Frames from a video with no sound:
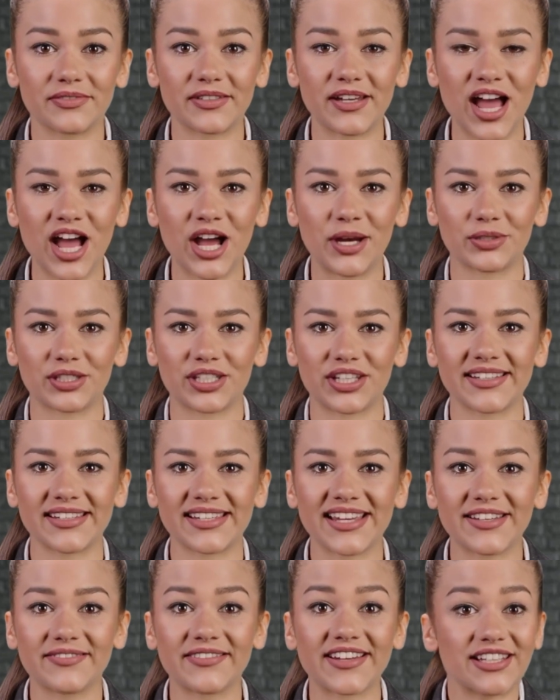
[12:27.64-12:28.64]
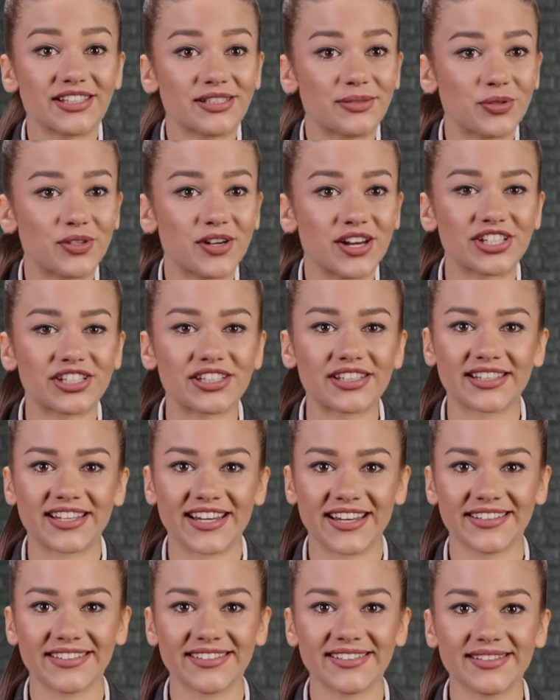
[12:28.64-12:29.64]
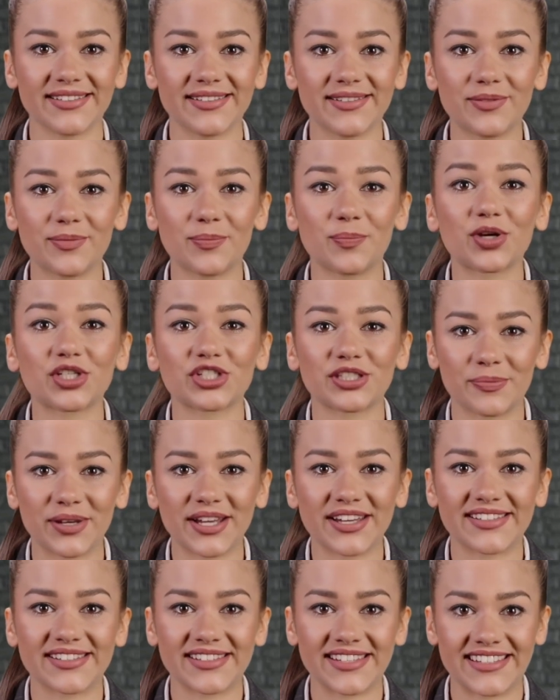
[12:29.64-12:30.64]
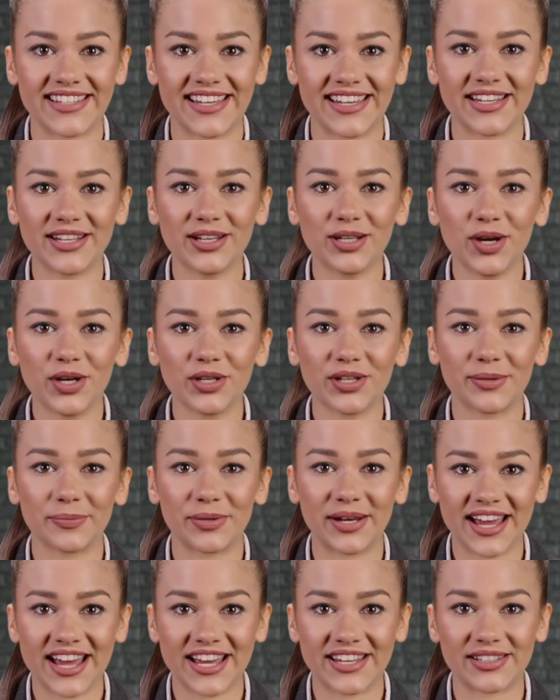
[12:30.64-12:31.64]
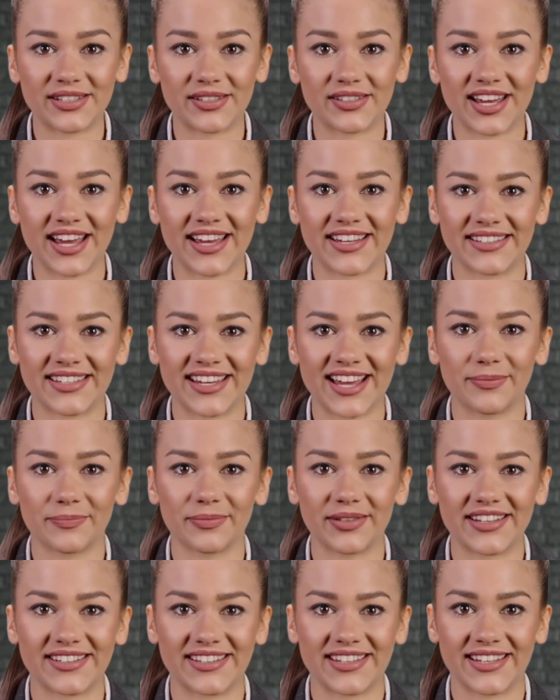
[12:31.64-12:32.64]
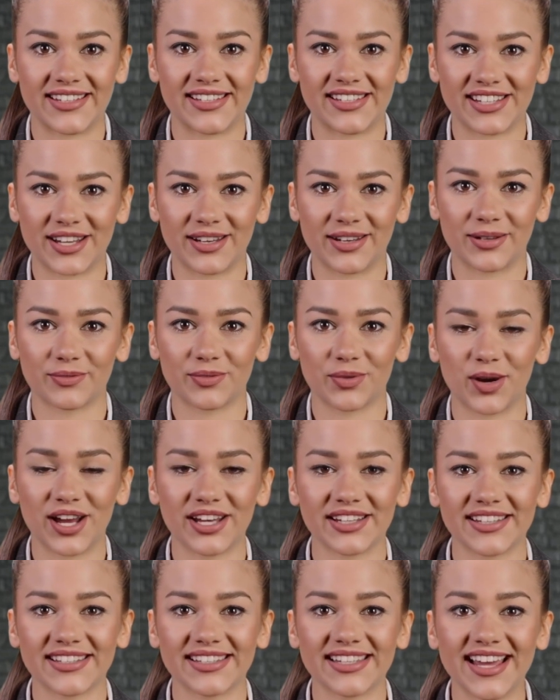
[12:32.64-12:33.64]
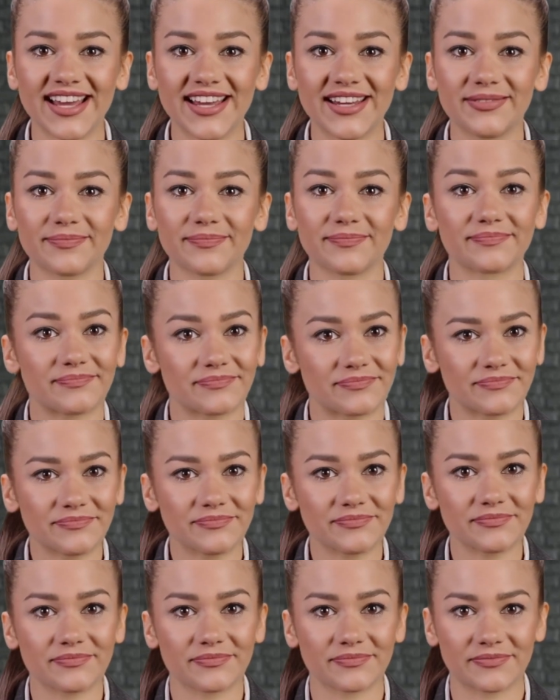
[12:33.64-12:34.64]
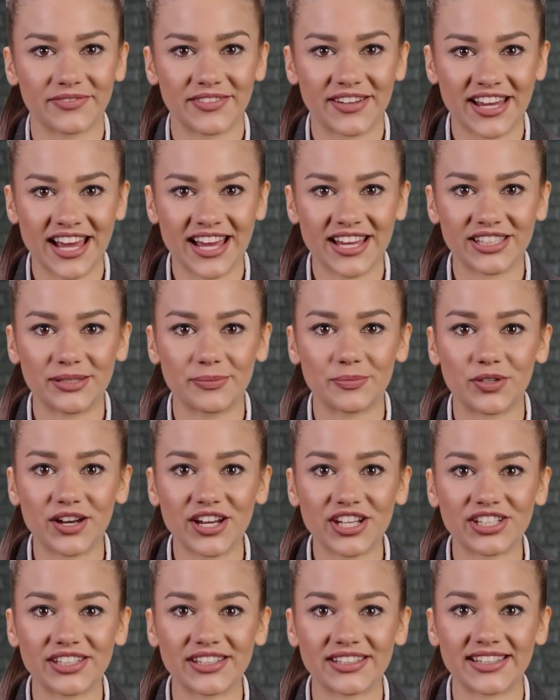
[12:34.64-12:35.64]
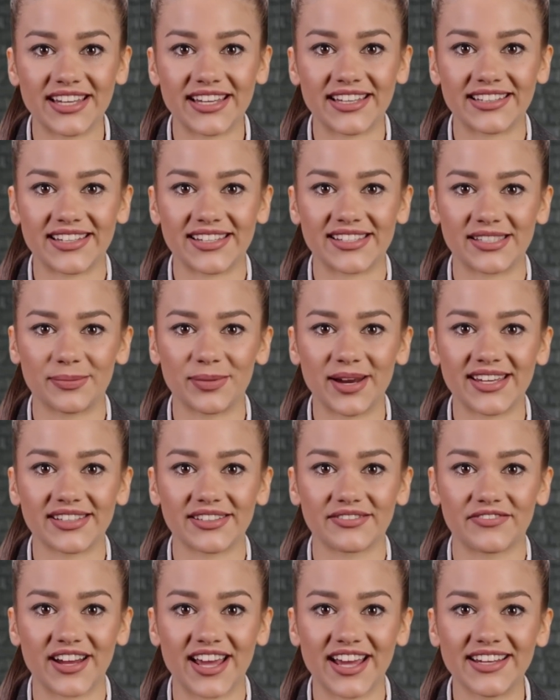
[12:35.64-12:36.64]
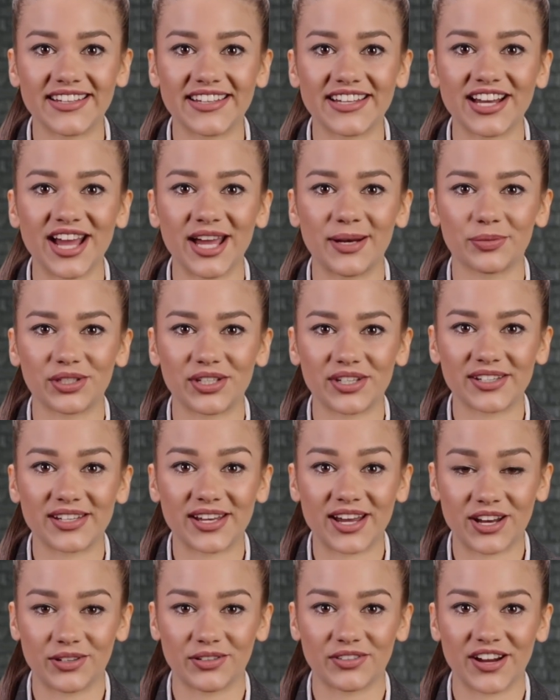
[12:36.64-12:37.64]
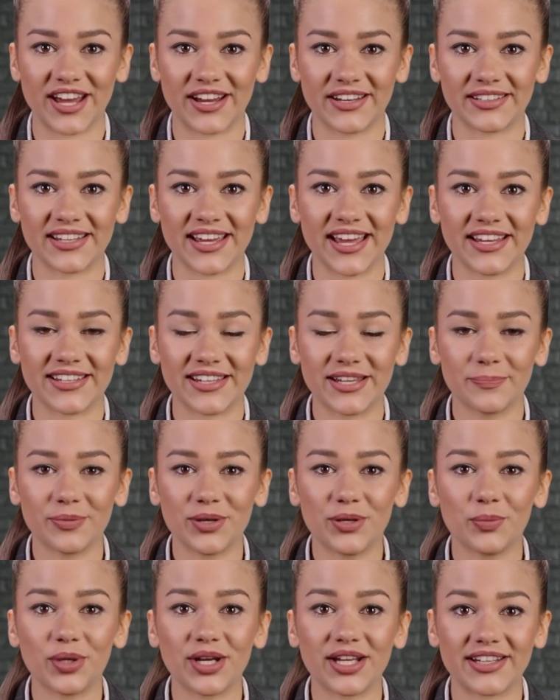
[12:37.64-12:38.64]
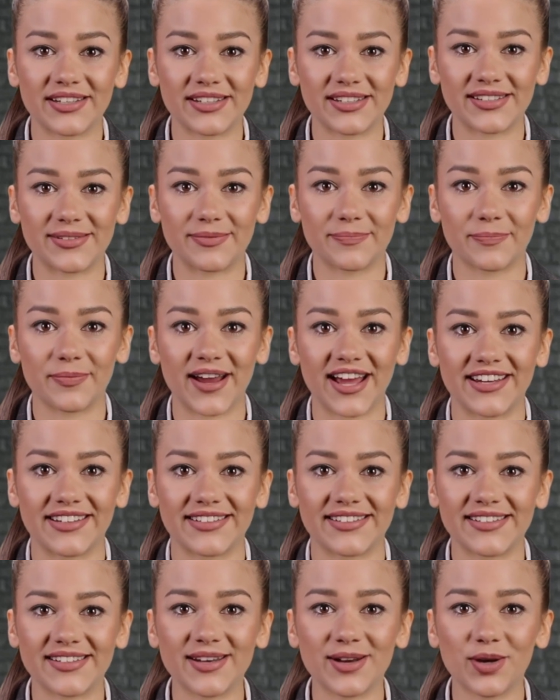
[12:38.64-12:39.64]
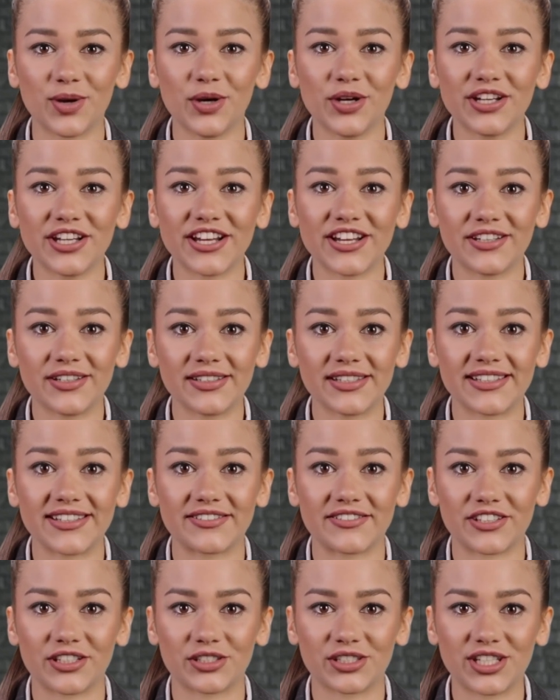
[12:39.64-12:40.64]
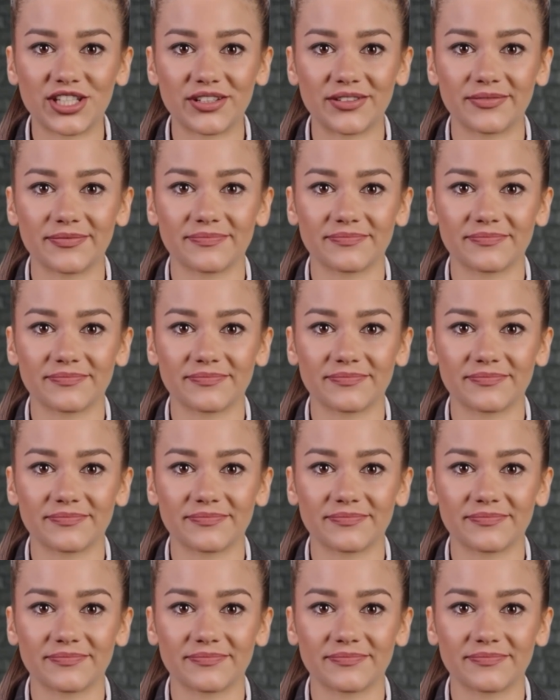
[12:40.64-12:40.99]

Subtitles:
Options have expiration dates, which means that they can only be exercised up until a certain point in time. The expiration date is specified in the options contract and can be weeks, months, or years in the future.